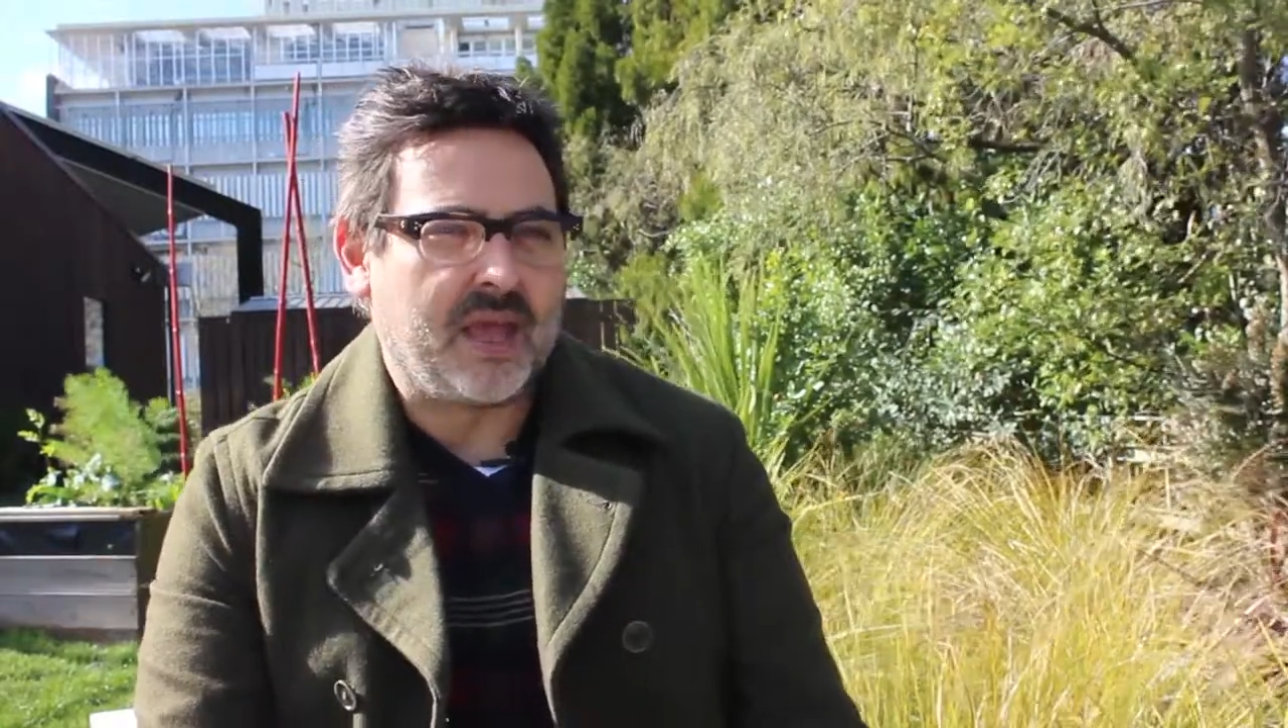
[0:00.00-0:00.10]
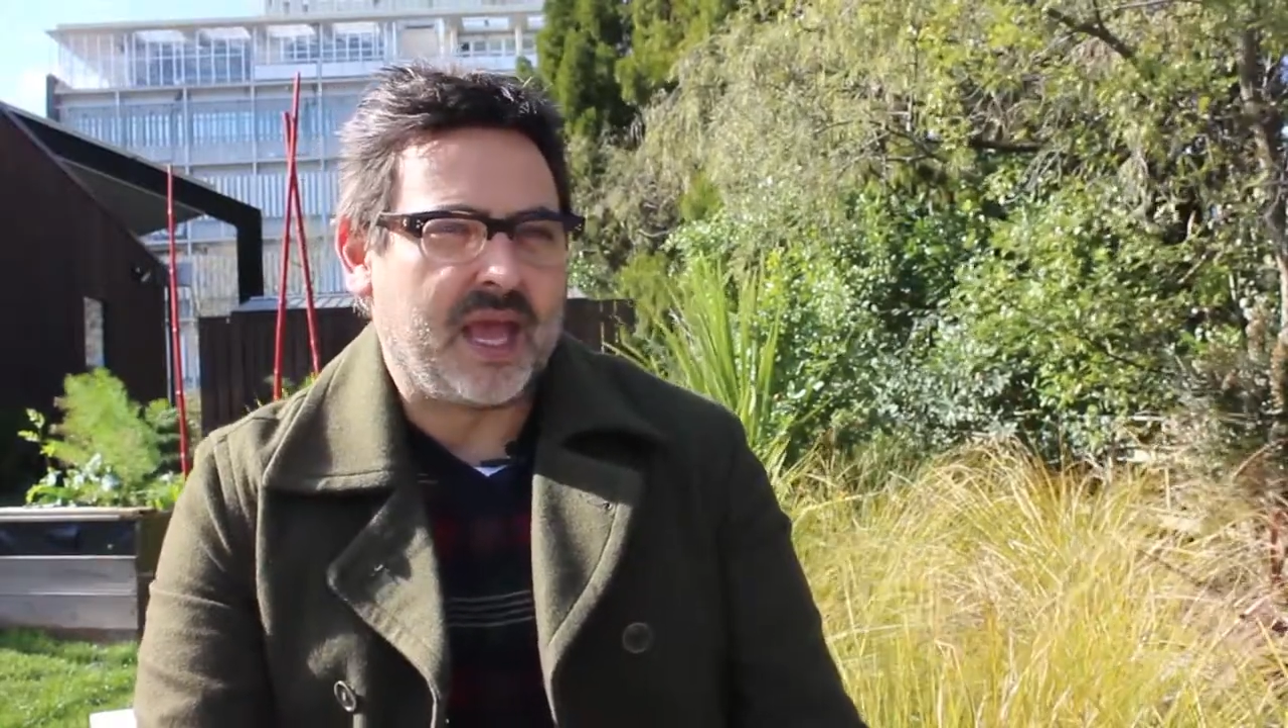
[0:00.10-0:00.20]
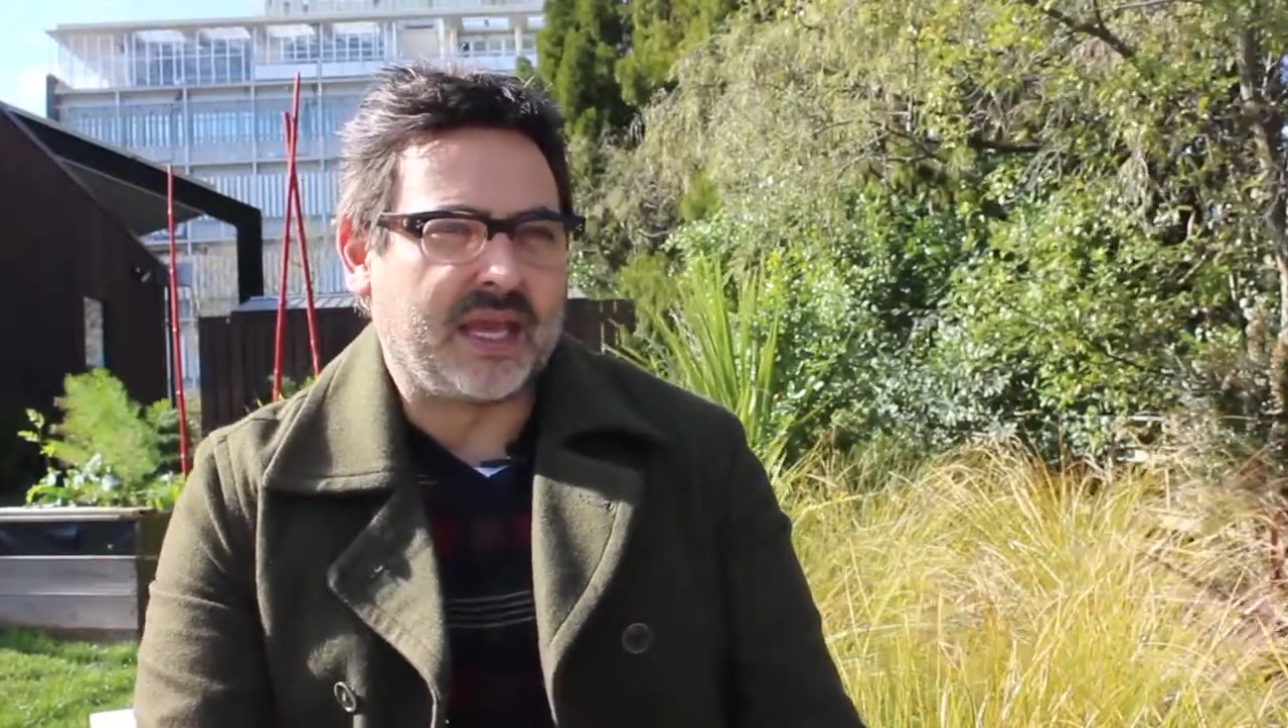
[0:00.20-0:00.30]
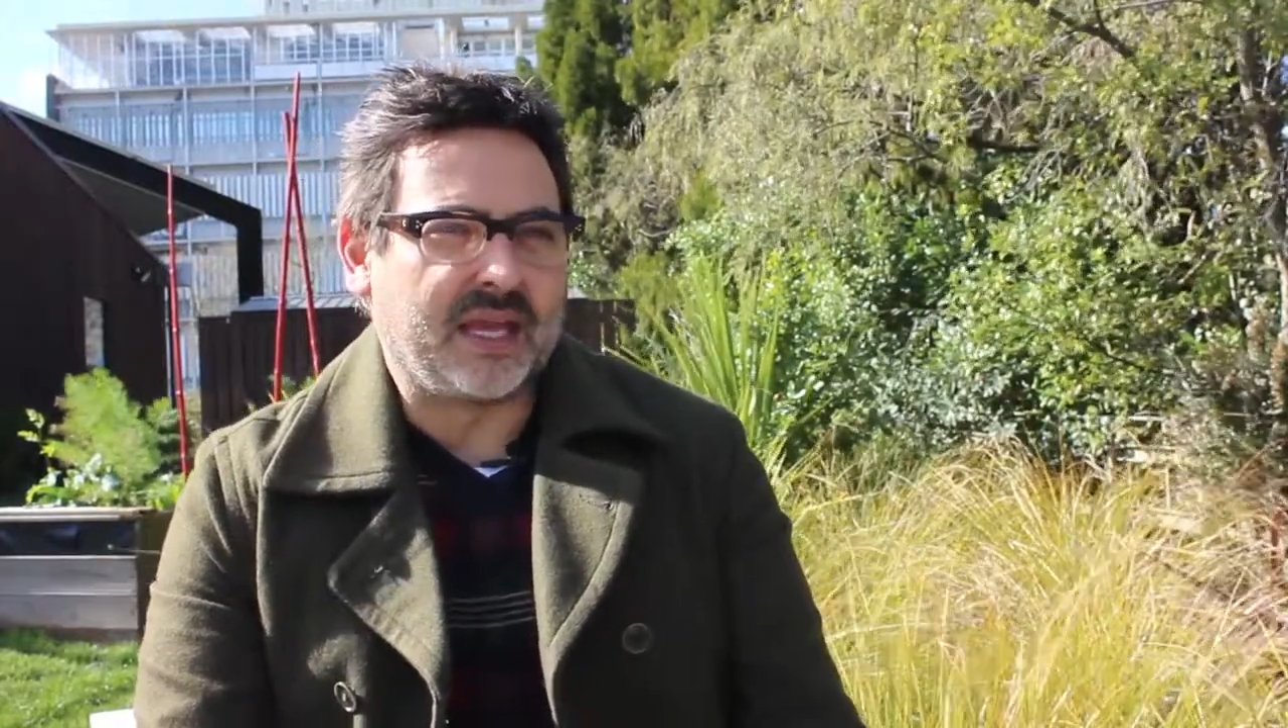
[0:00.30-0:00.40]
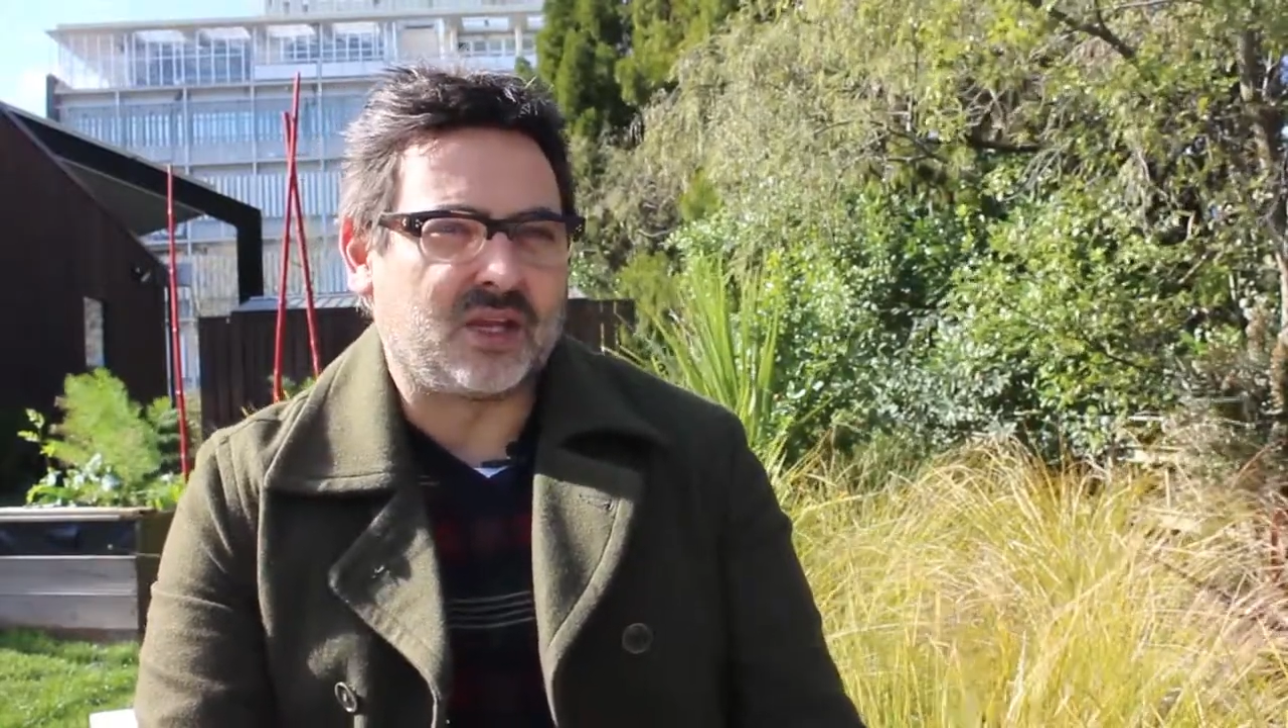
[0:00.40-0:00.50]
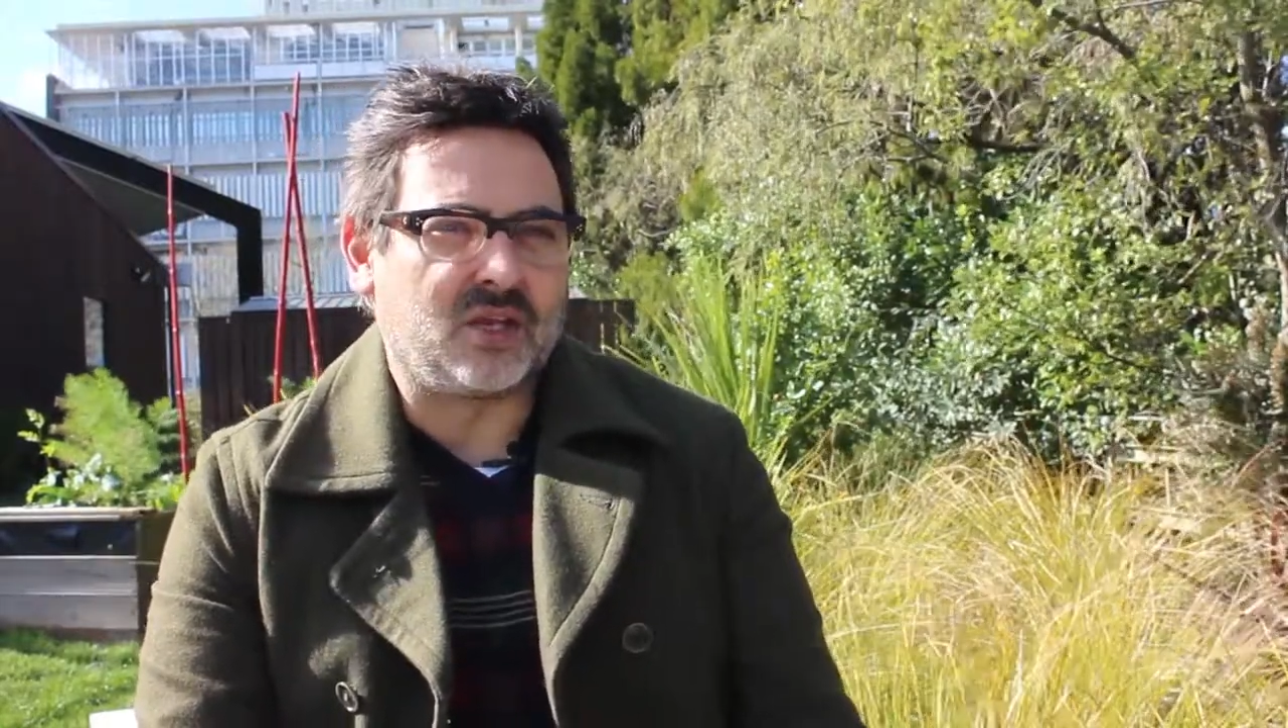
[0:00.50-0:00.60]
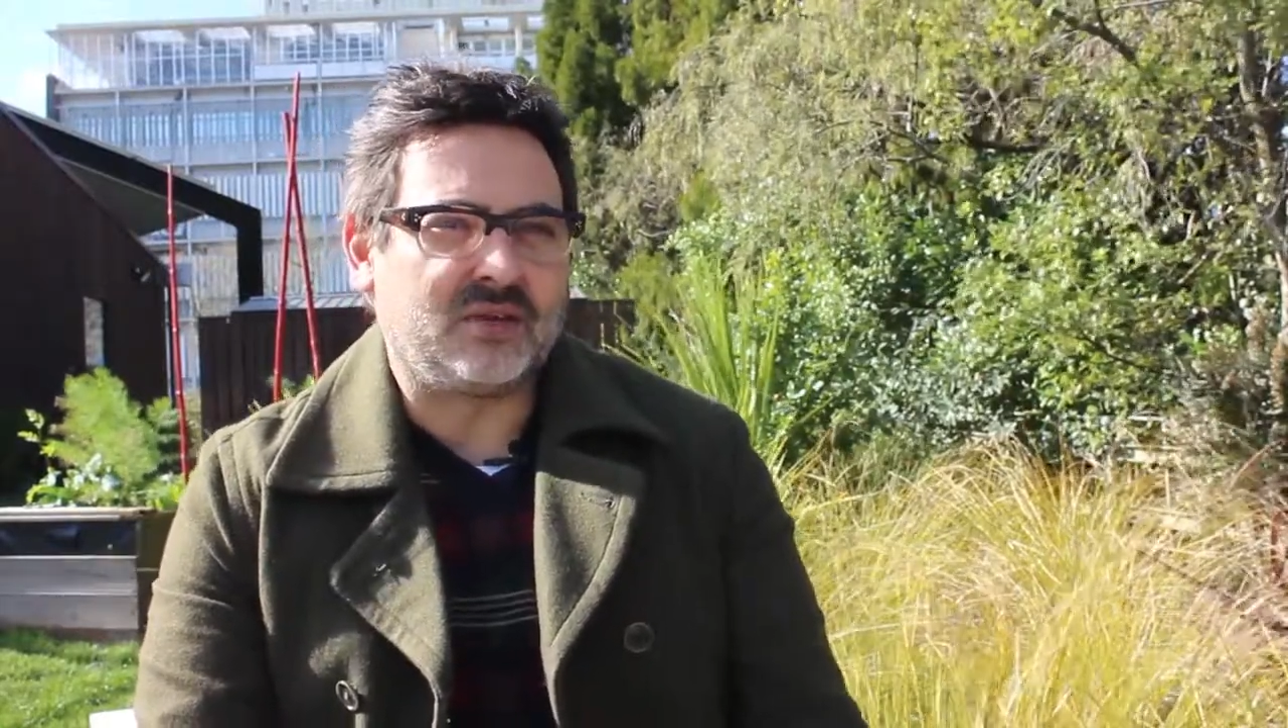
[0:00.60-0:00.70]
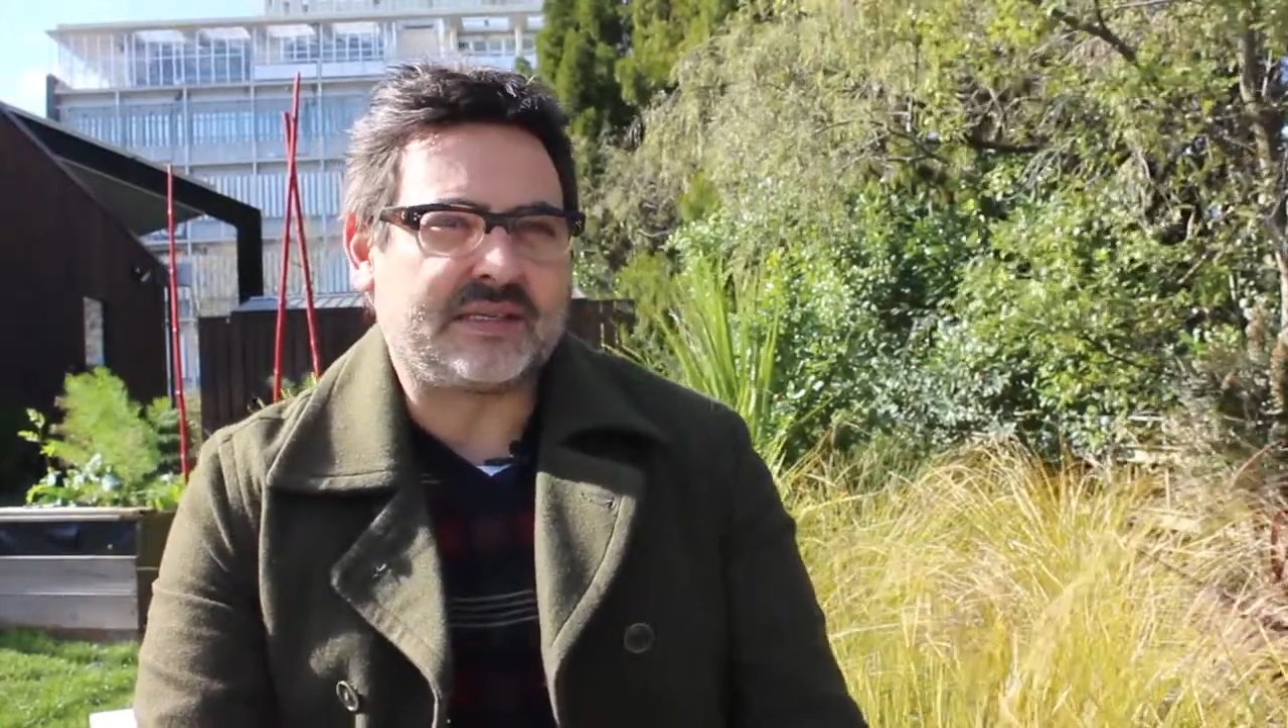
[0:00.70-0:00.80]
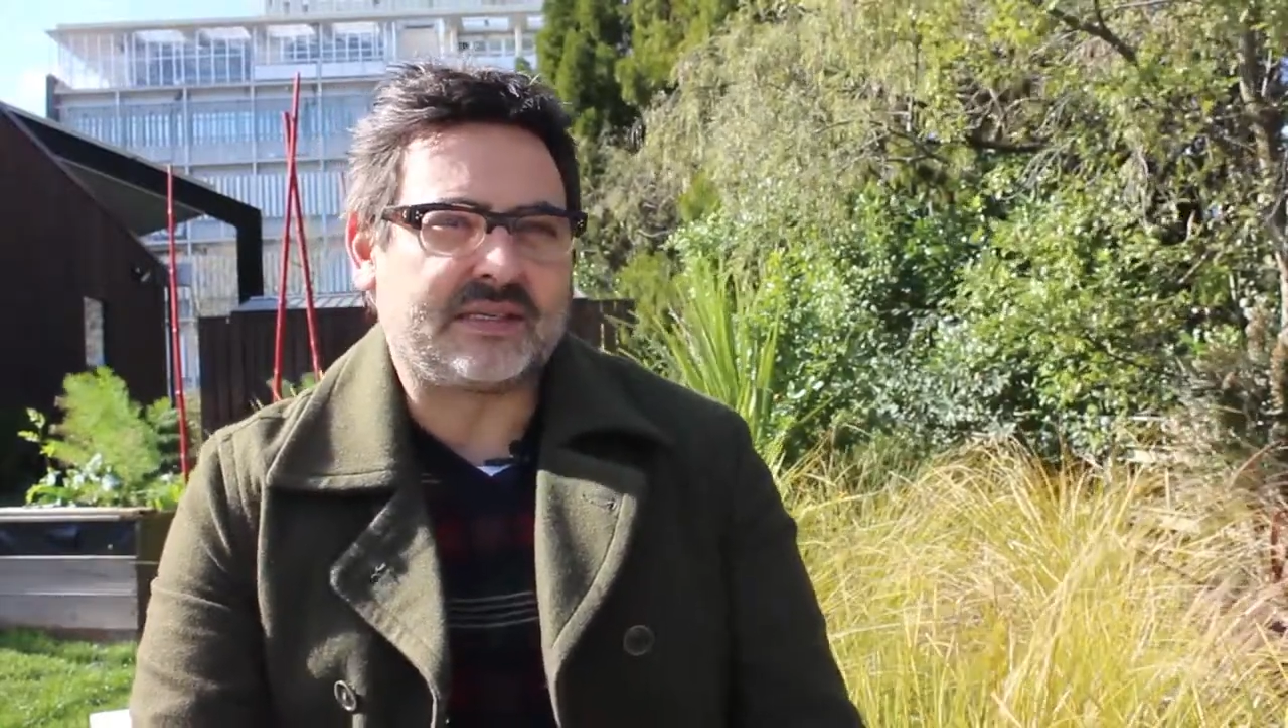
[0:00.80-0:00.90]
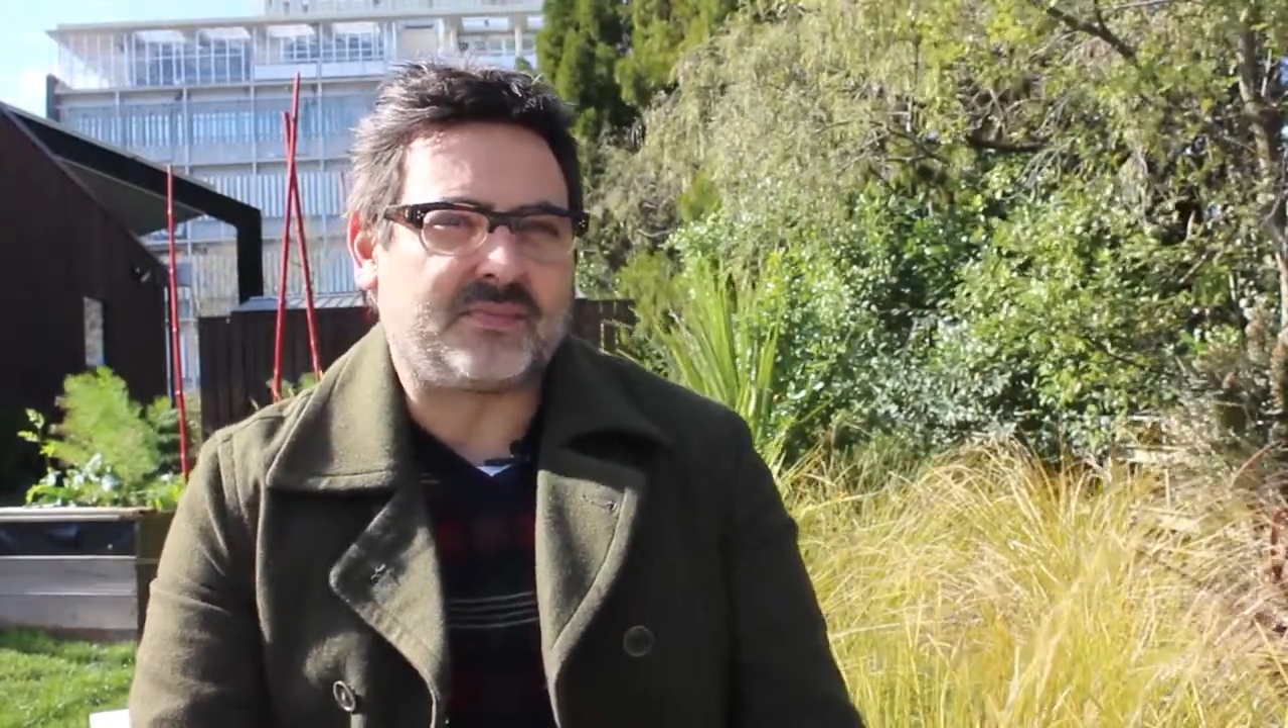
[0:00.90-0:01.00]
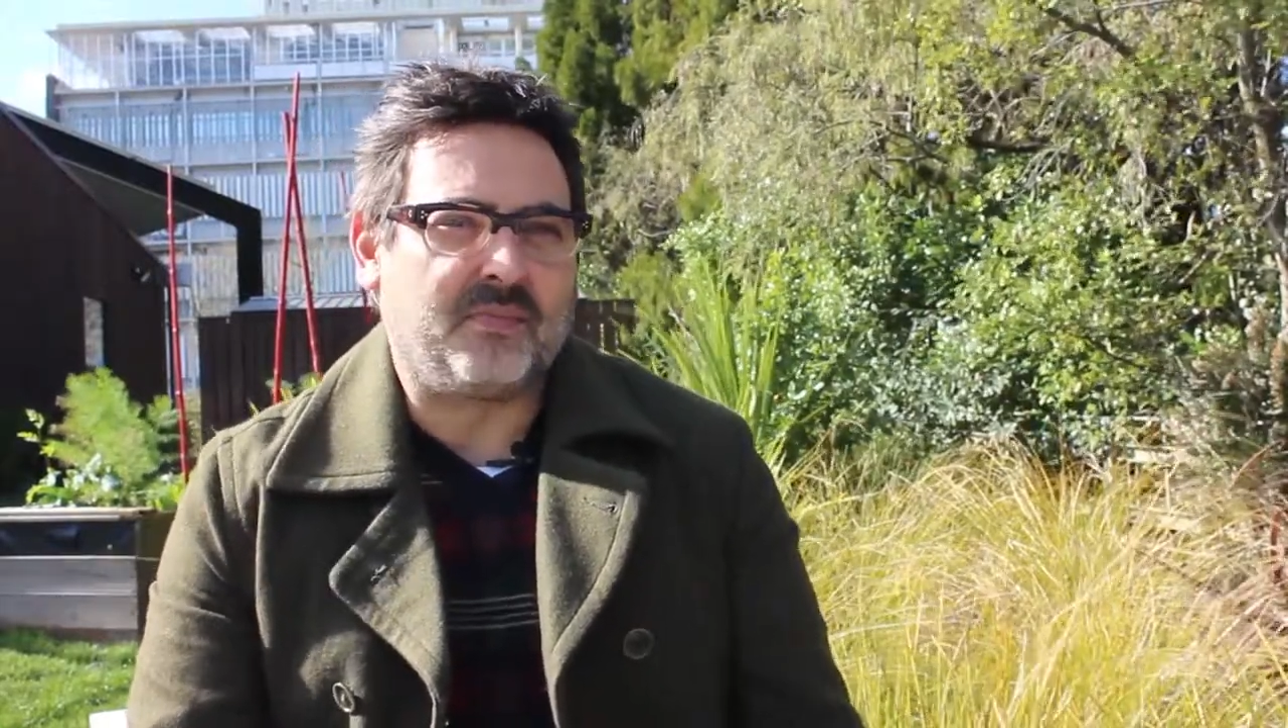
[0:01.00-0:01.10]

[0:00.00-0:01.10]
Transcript: And it uses